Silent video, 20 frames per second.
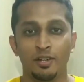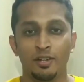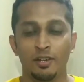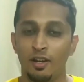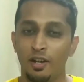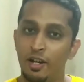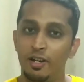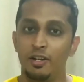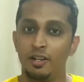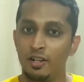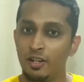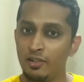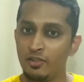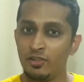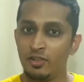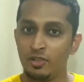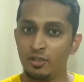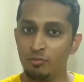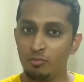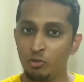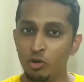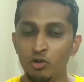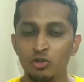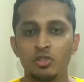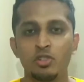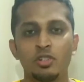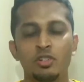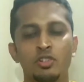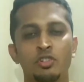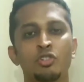and it's the
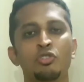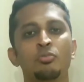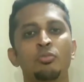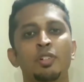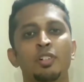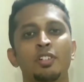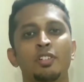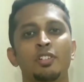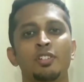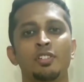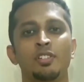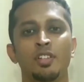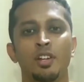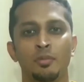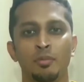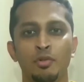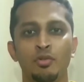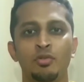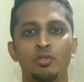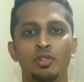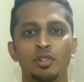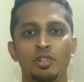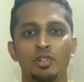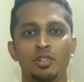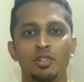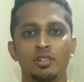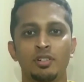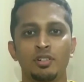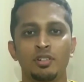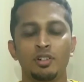most numerous amount
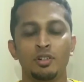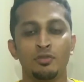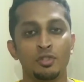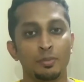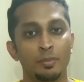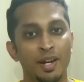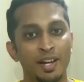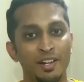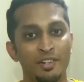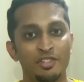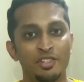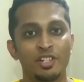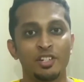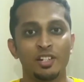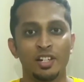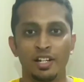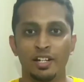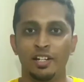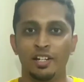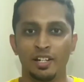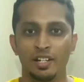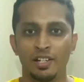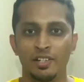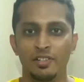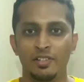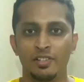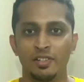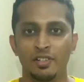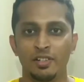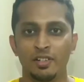of the biological
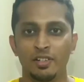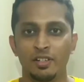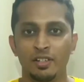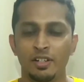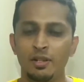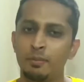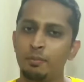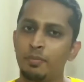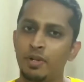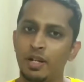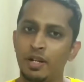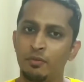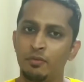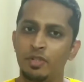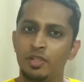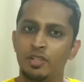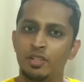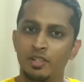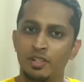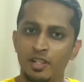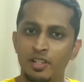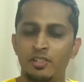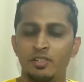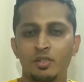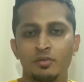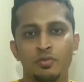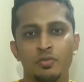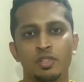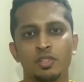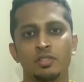entities compared with the rest
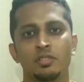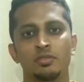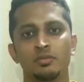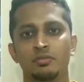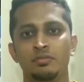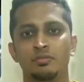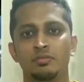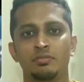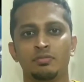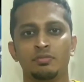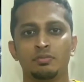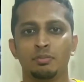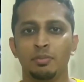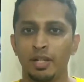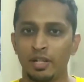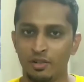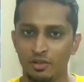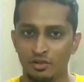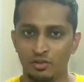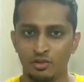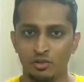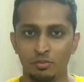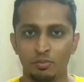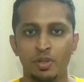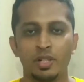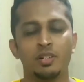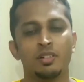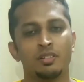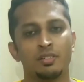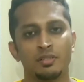of the
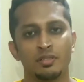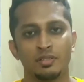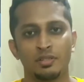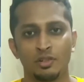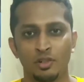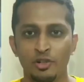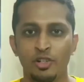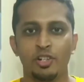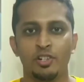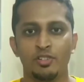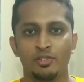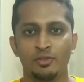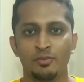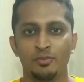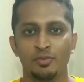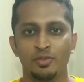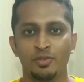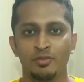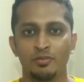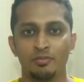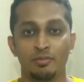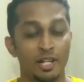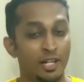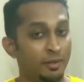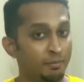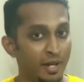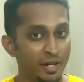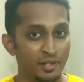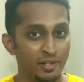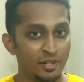microscopic organisms
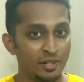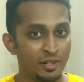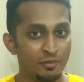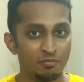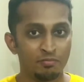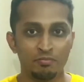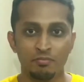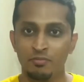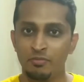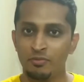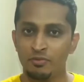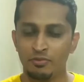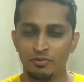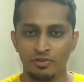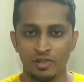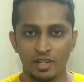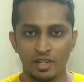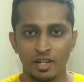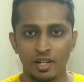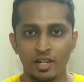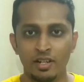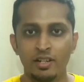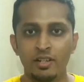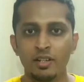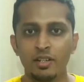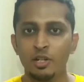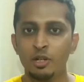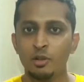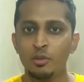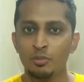like bacteria, fungi,
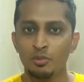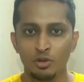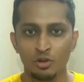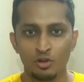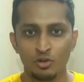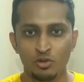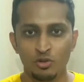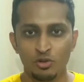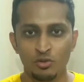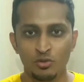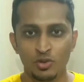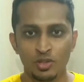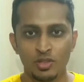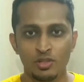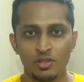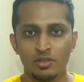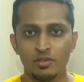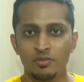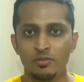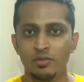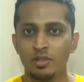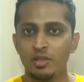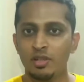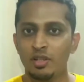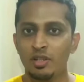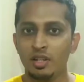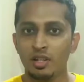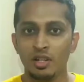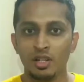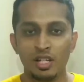protozoans,
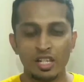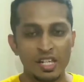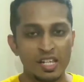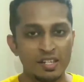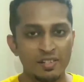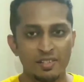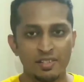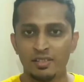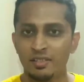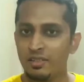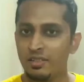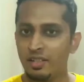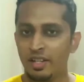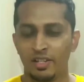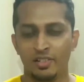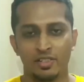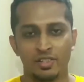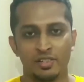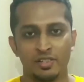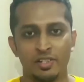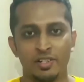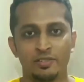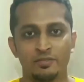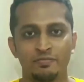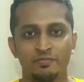yeast, etc.